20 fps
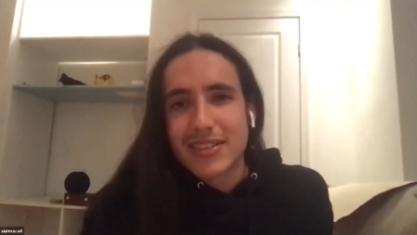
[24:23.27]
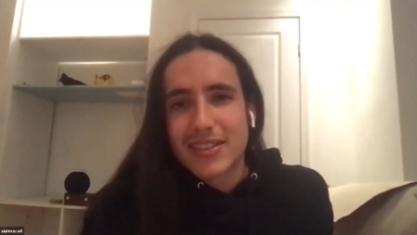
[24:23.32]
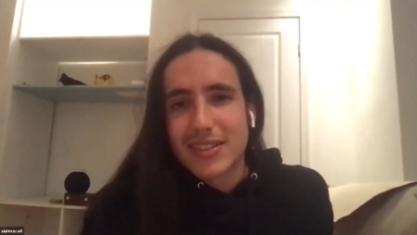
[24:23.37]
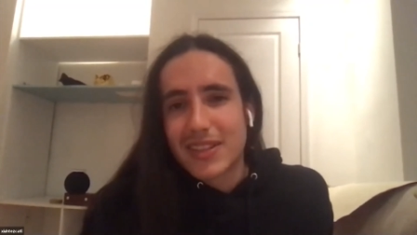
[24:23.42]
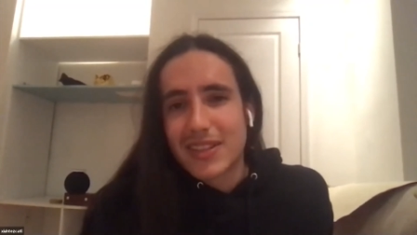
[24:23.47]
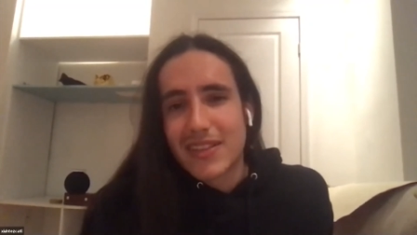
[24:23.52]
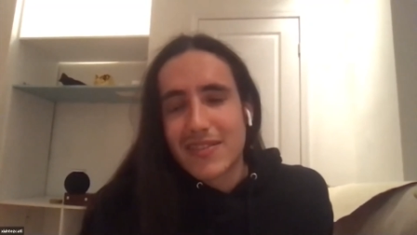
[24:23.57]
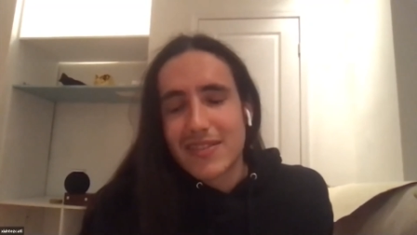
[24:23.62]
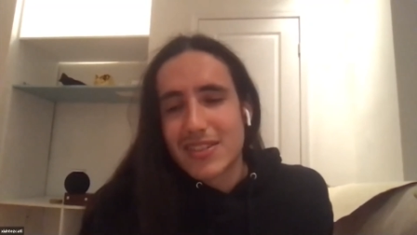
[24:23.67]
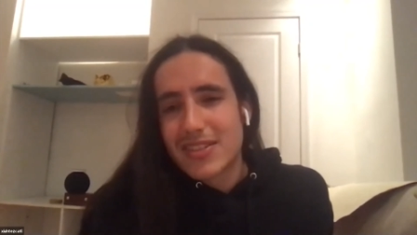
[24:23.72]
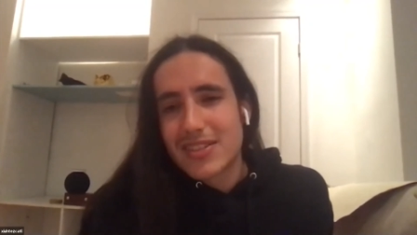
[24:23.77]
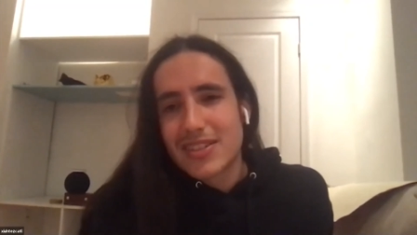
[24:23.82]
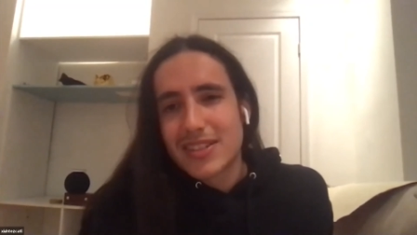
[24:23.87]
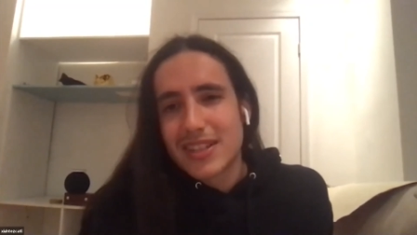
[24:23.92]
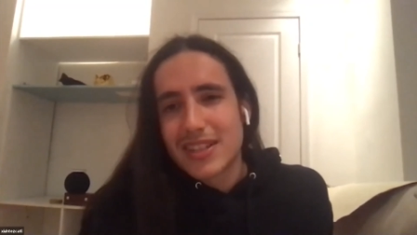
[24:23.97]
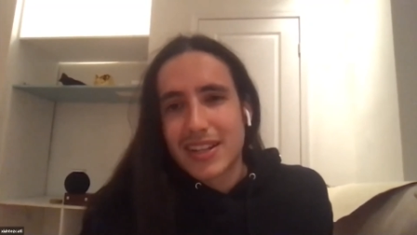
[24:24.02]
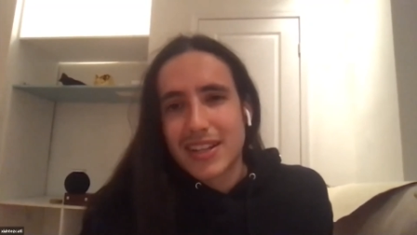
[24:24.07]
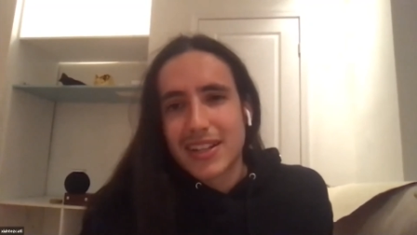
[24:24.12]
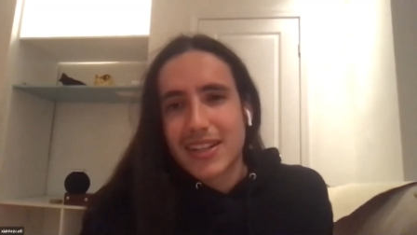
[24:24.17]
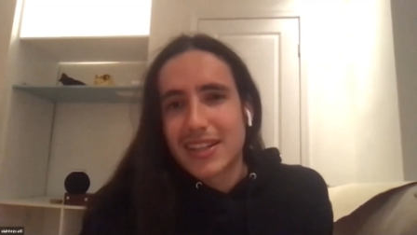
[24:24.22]
And sometimes you
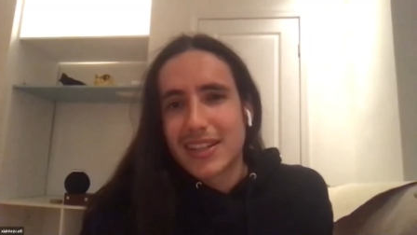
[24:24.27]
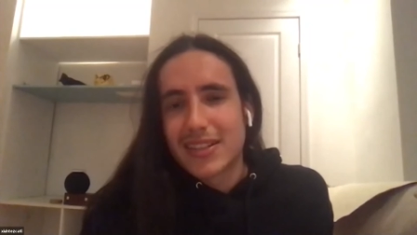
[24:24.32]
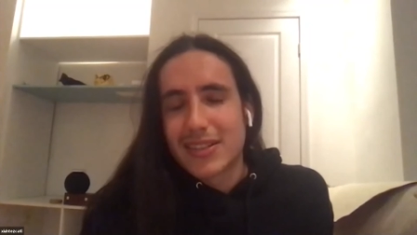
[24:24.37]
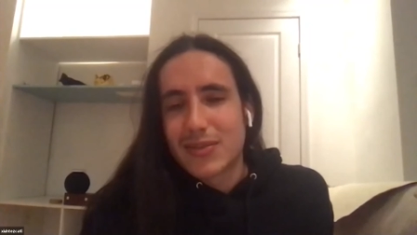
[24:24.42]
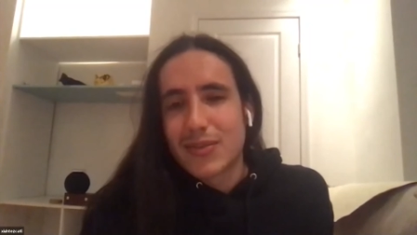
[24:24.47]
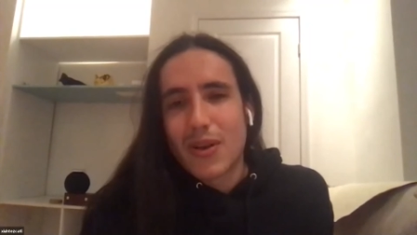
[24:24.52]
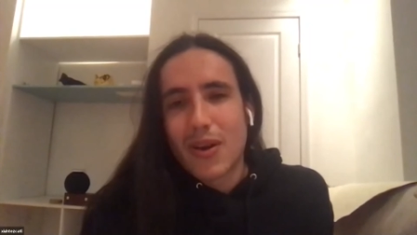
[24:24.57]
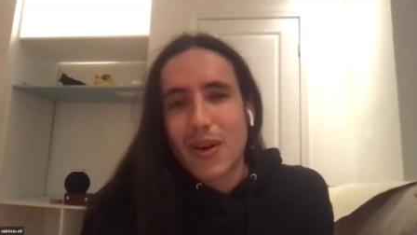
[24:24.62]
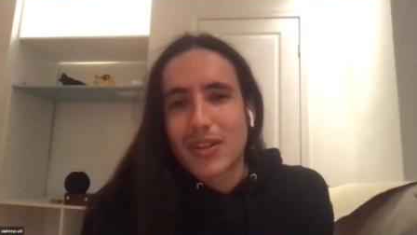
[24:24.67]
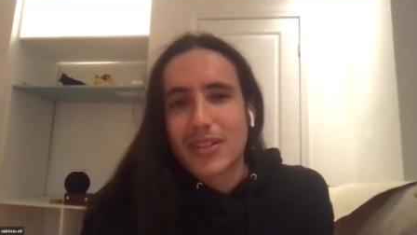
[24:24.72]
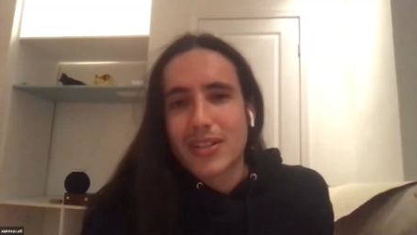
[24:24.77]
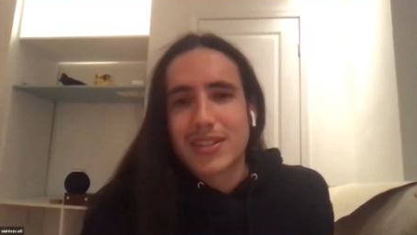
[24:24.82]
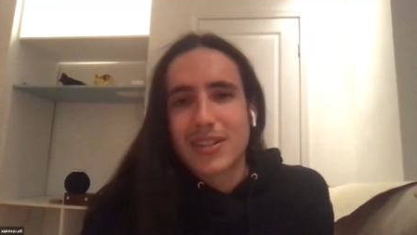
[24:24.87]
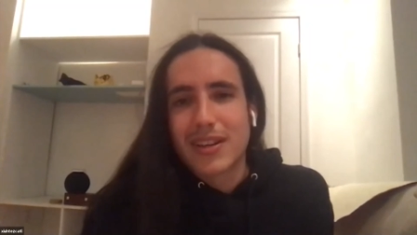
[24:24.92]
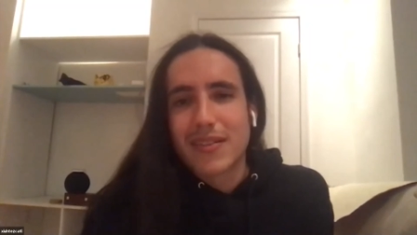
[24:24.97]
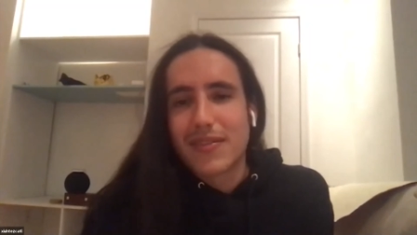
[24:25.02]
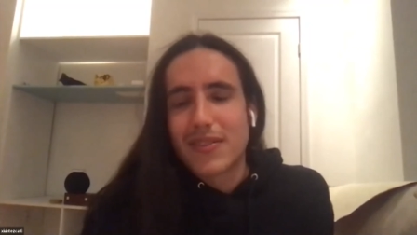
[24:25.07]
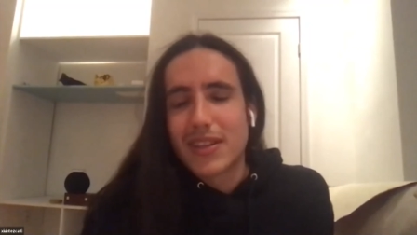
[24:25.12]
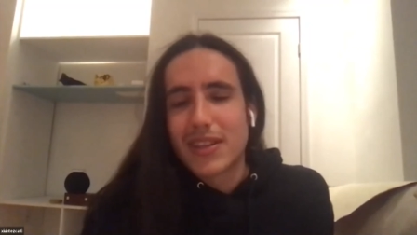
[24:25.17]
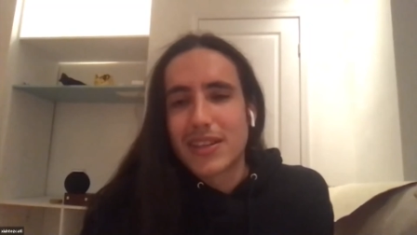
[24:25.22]
just gotta like do hard
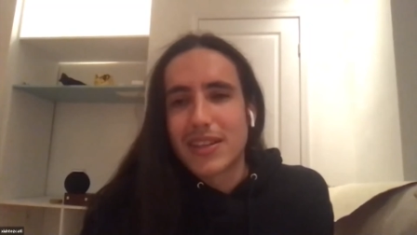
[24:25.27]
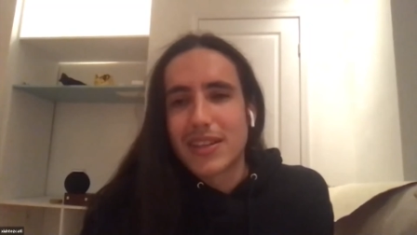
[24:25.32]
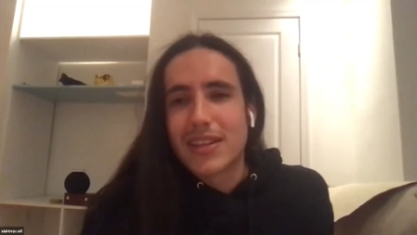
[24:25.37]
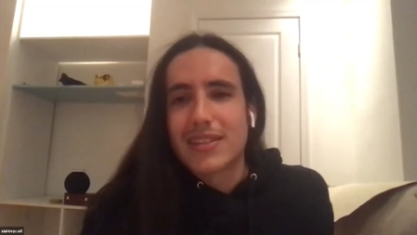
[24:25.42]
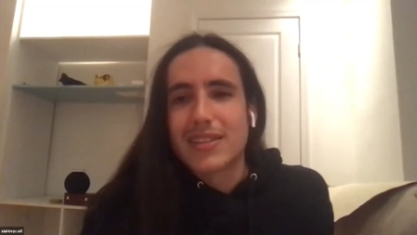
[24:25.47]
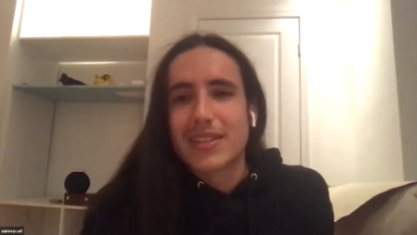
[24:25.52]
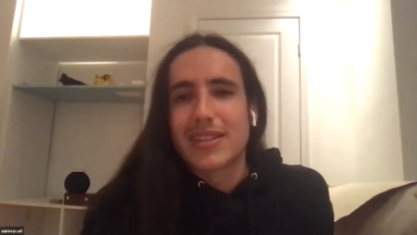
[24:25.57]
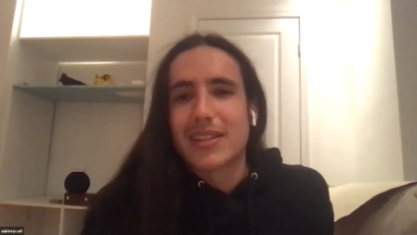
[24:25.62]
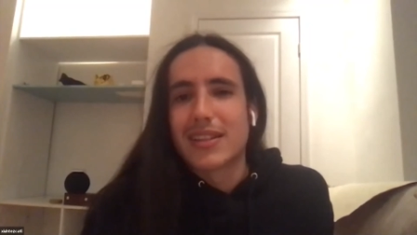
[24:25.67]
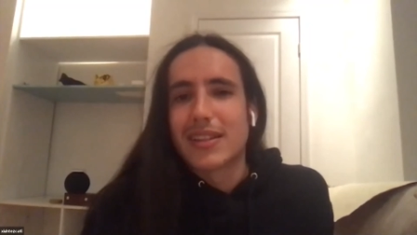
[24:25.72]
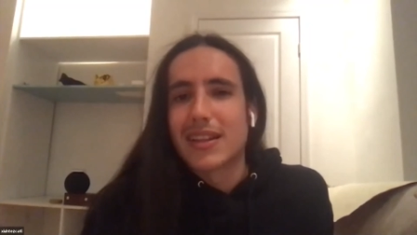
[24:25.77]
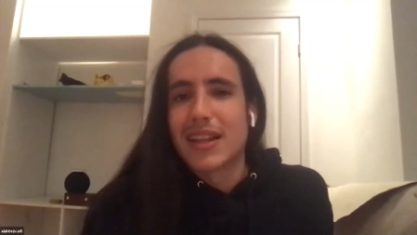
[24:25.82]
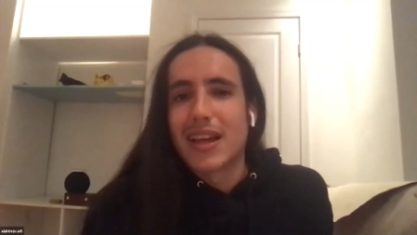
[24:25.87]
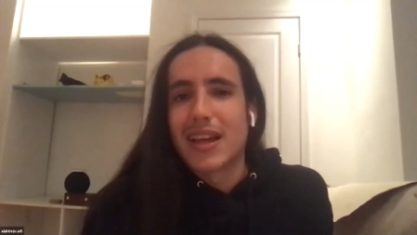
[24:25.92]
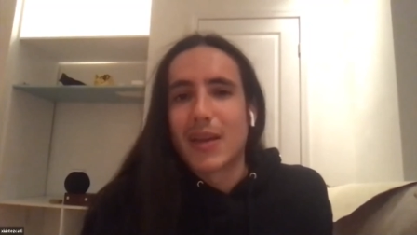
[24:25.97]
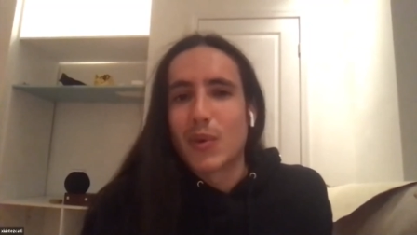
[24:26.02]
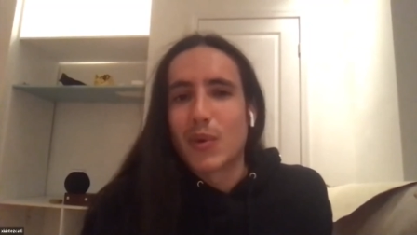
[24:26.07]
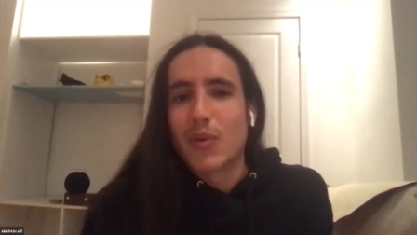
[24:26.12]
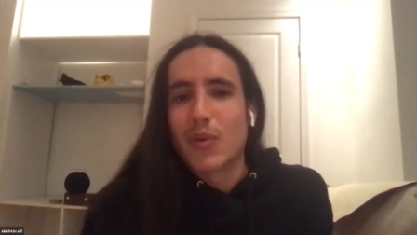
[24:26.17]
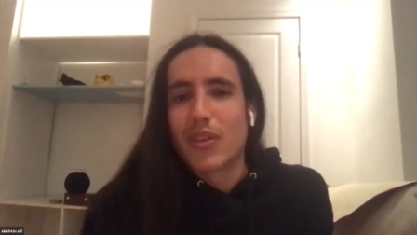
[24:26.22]
stuff that isn't in
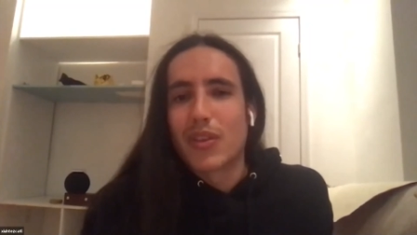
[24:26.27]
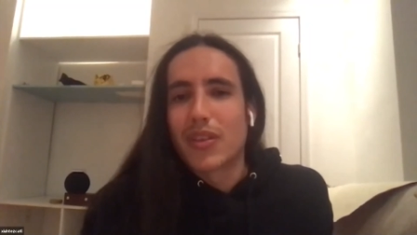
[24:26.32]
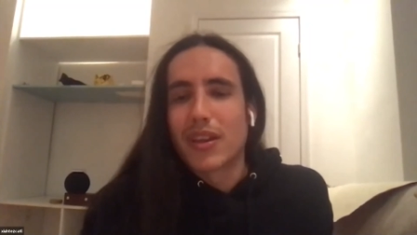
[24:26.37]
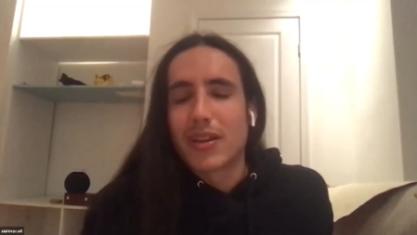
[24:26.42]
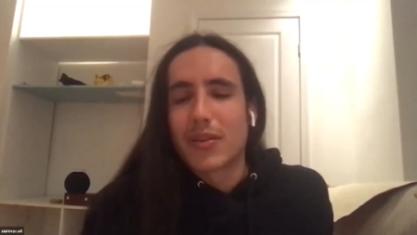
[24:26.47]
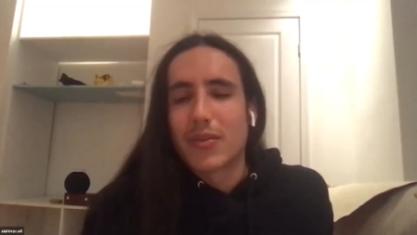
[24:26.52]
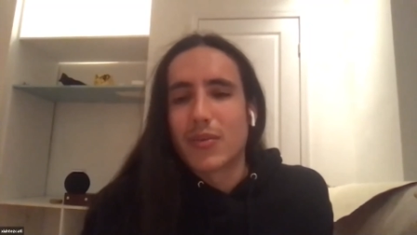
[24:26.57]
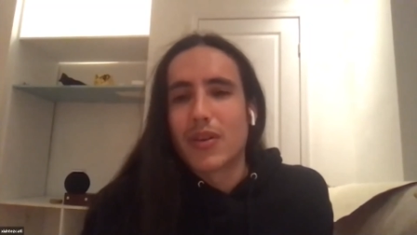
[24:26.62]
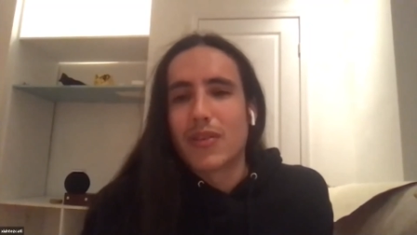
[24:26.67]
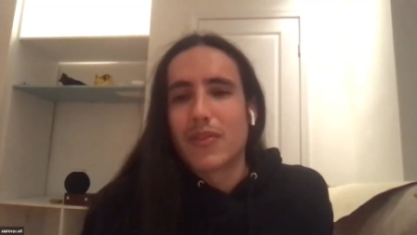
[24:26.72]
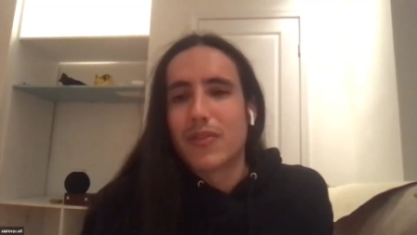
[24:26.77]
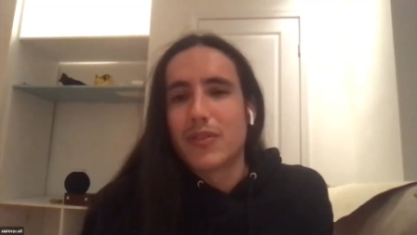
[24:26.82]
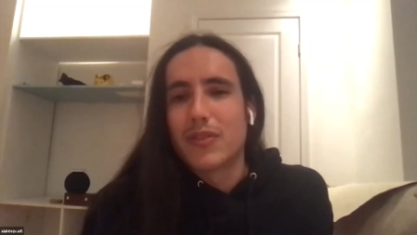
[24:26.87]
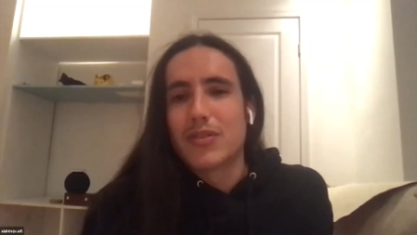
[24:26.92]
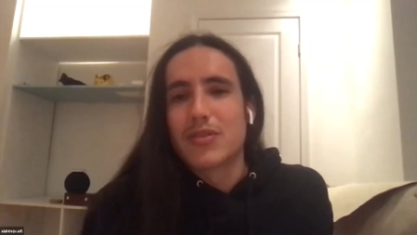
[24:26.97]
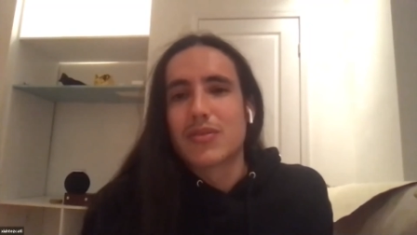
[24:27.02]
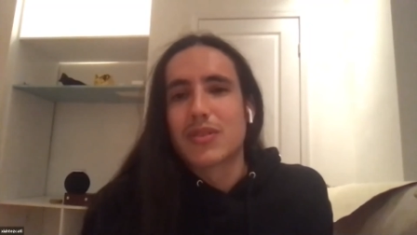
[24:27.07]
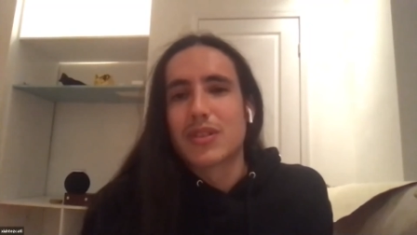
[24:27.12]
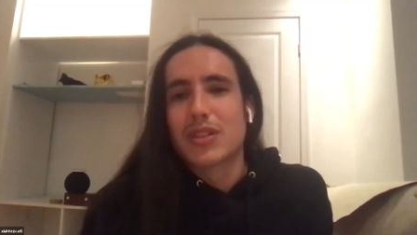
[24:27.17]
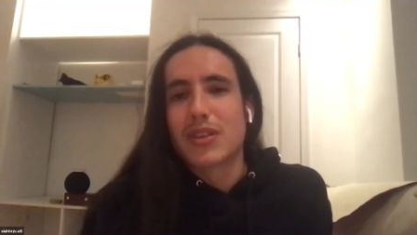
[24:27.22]
alignment with like what
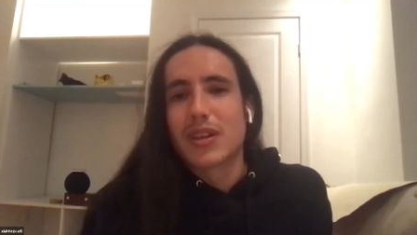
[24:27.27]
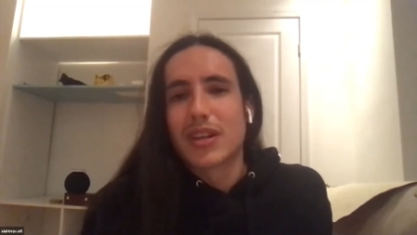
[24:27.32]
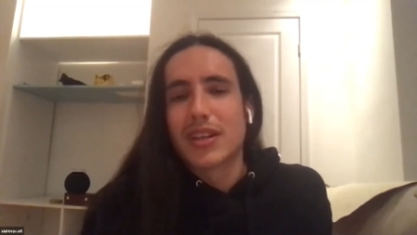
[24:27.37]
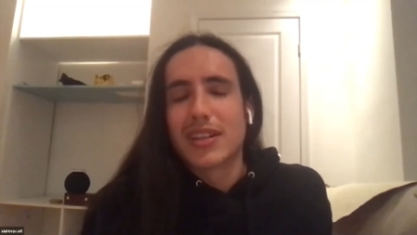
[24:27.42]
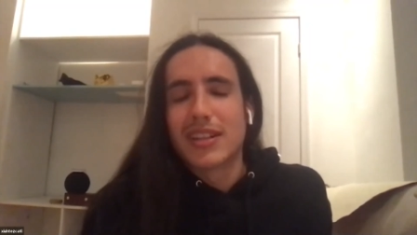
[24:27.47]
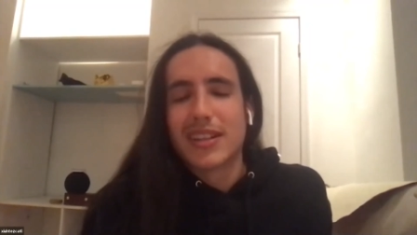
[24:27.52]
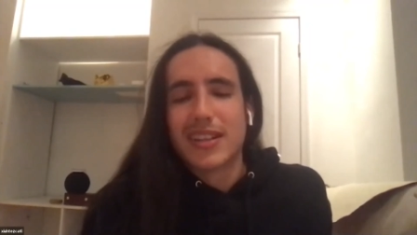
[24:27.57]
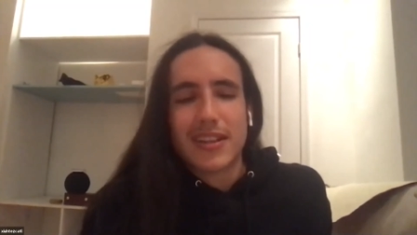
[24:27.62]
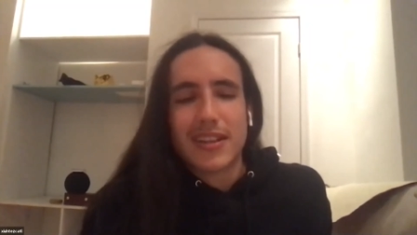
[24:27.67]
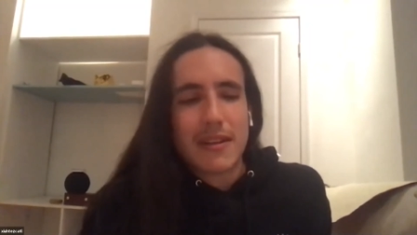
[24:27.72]
feels really great.